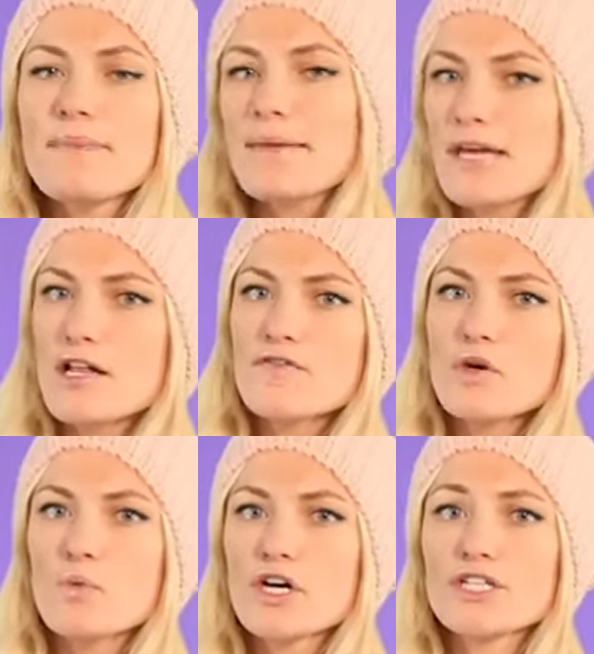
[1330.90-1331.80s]
Maybe all of
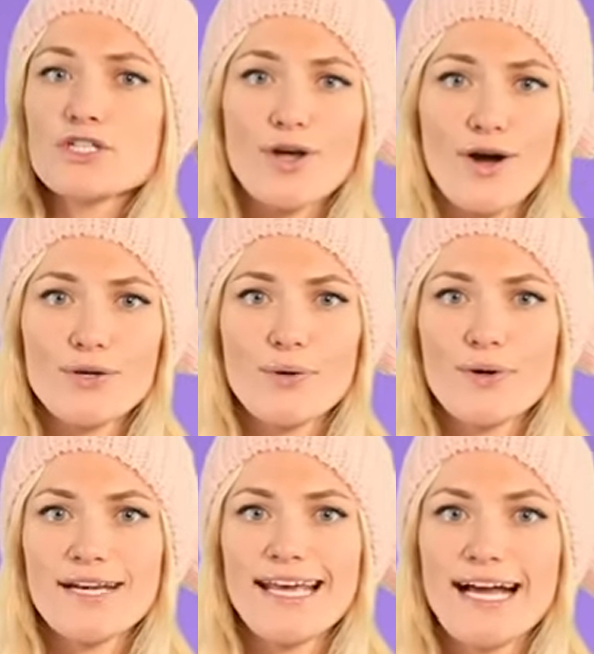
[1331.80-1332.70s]
the work Scott and
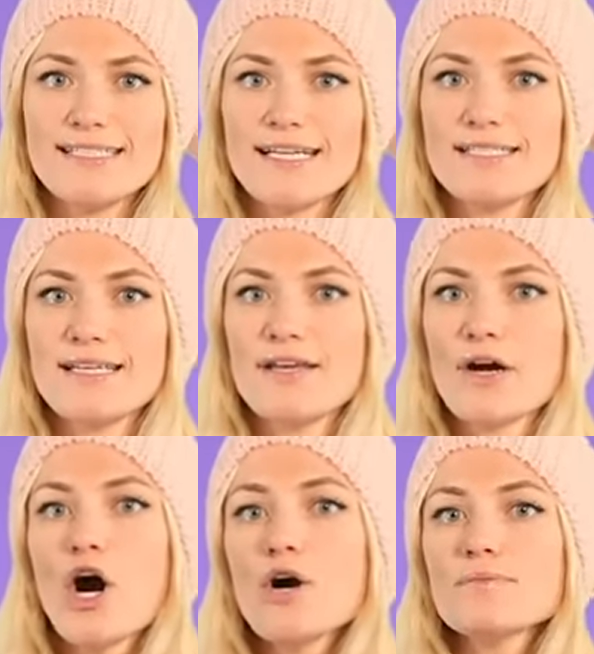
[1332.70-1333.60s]
Kourtney had done to
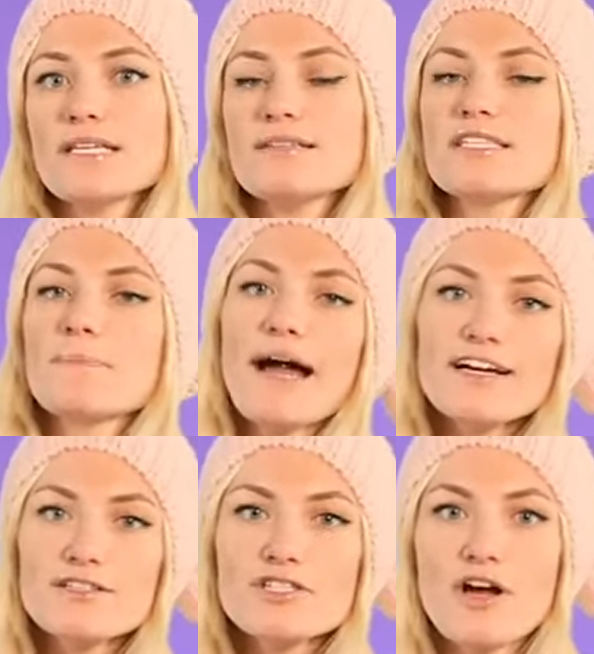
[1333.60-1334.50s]
their homes
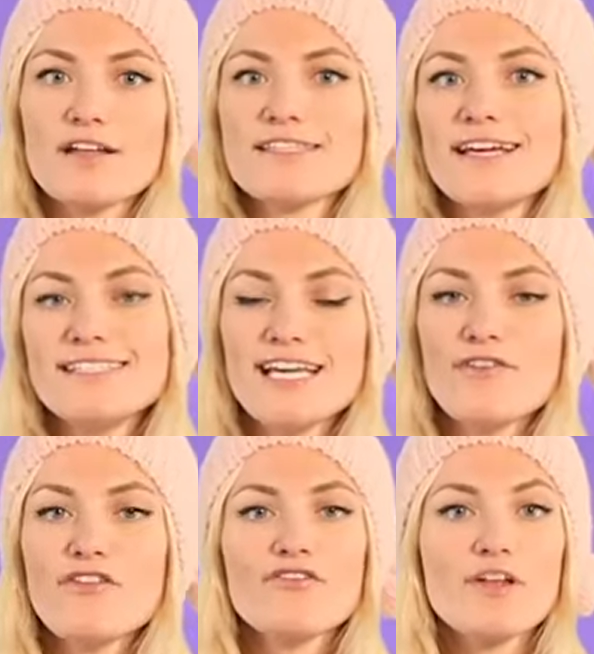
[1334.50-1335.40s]
inspired Scott's
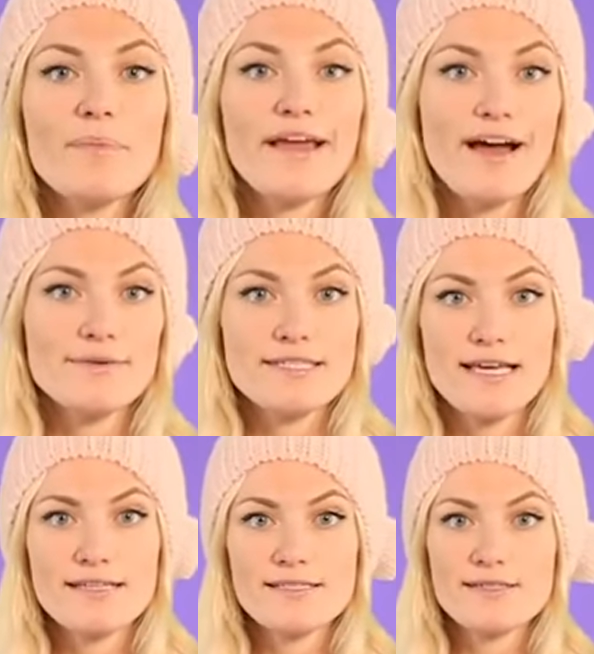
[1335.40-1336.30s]
idea for flipping
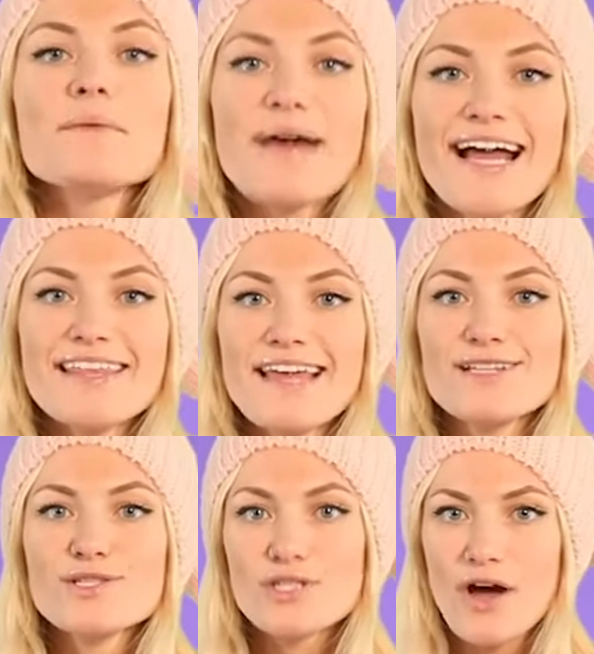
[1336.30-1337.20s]
houses. Back
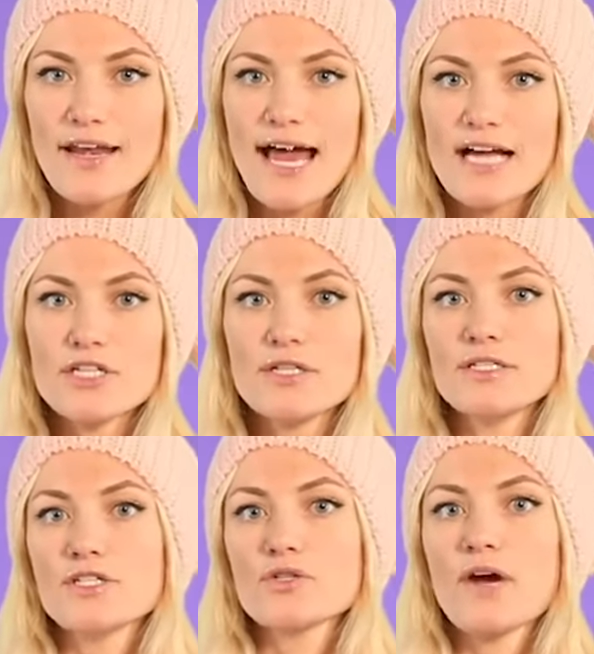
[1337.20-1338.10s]
then, Scott actually
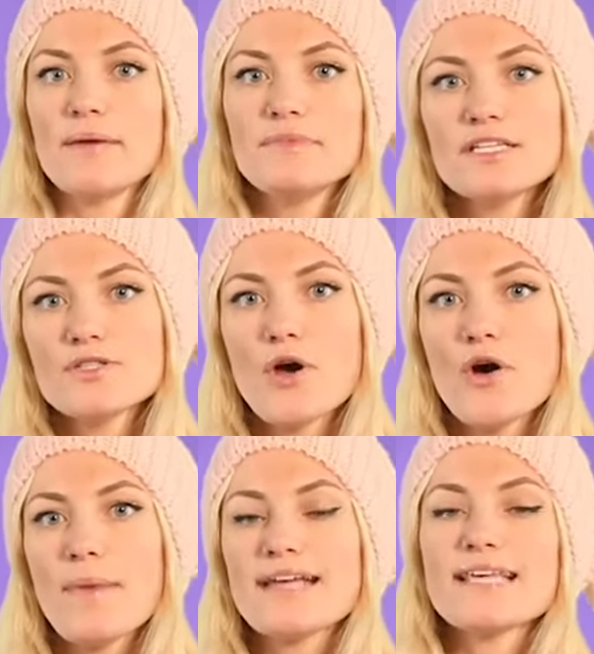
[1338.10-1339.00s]
described this
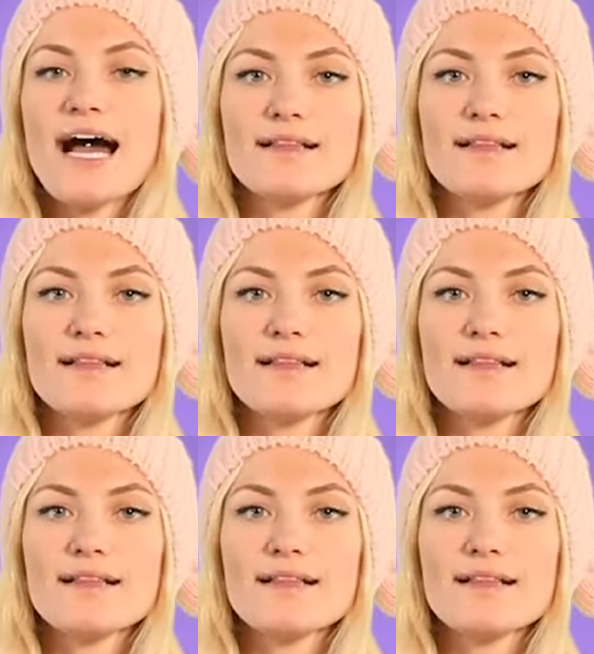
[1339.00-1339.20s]
home as